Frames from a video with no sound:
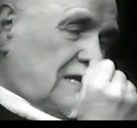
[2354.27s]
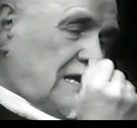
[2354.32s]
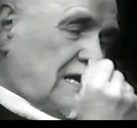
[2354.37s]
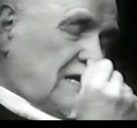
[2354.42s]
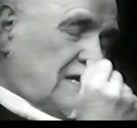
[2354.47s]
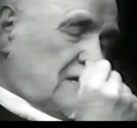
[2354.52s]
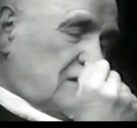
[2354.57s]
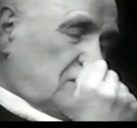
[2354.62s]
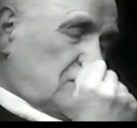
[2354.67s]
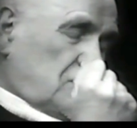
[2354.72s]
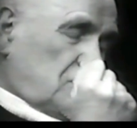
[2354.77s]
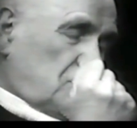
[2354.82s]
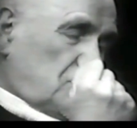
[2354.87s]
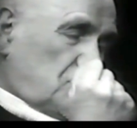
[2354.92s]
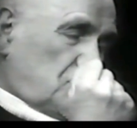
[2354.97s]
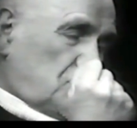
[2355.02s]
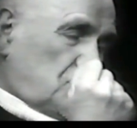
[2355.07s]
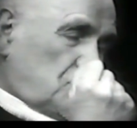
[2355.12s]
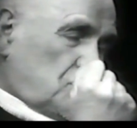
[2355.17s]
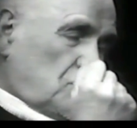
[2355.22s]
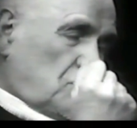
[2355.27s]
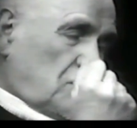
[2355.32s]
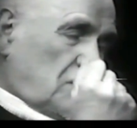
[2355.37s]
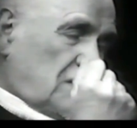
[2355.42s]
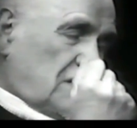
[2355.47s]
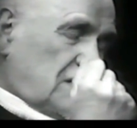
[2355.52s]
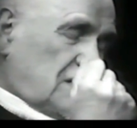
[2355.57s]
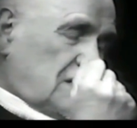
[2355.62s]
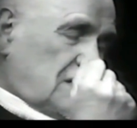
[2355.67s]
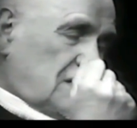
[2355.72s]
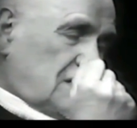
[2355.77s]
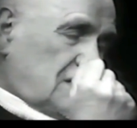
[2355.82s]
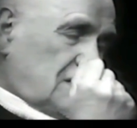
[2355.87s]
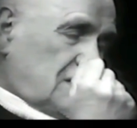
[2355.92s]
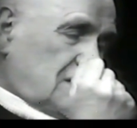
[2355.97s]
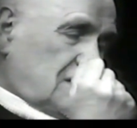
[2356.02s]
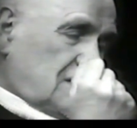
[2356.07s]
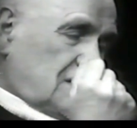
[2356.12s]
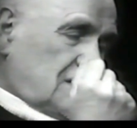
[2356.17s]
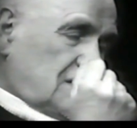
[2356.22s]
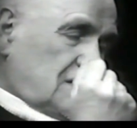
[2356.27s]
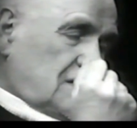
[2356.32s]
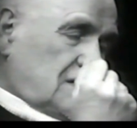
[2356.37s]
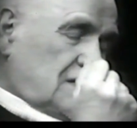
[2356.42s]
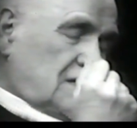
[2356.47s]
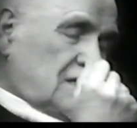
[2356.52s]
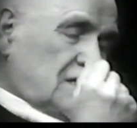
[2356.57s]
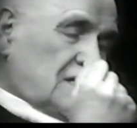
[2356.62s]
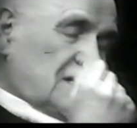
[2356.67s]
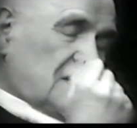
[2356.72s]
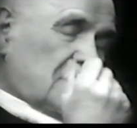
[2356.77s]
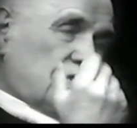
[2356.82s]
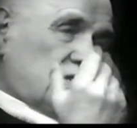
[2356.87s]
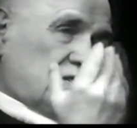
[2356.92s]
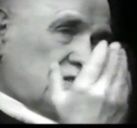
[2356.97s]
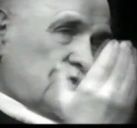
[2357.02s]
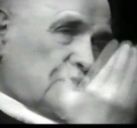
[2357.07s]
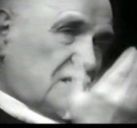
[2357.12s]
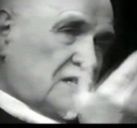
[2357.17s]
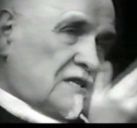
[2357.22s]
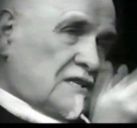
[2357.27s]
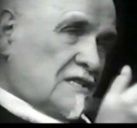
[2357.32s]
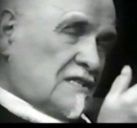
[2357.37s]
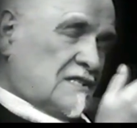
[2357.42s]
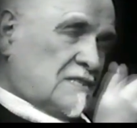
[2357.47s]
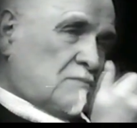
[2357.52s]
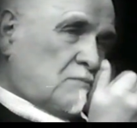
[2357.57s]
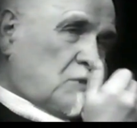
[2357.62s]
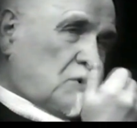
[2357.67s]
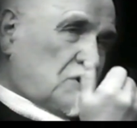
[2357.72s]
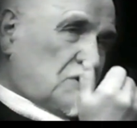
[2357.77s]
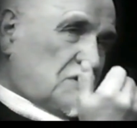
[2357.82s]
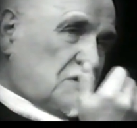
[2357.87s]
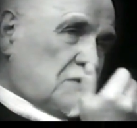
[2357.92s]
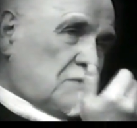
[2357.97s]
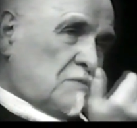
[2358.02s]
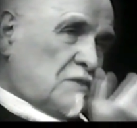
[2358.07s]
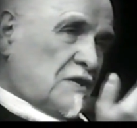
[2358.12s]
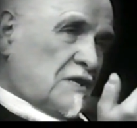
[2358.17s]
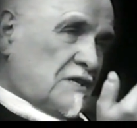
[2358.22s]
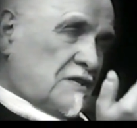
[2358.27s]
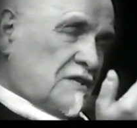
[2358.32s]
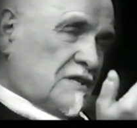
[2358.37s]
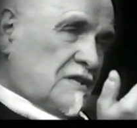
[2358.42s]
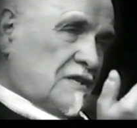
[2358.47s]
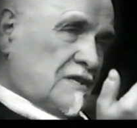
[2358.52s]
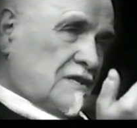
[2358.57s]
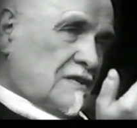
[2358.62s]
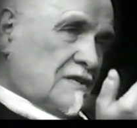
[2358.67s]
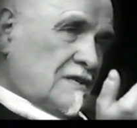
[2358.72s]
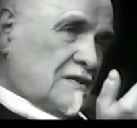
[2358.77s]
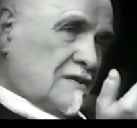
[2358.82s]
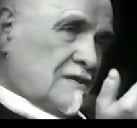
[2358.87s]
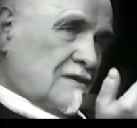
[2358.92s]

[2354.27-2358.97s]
they surely see the possibility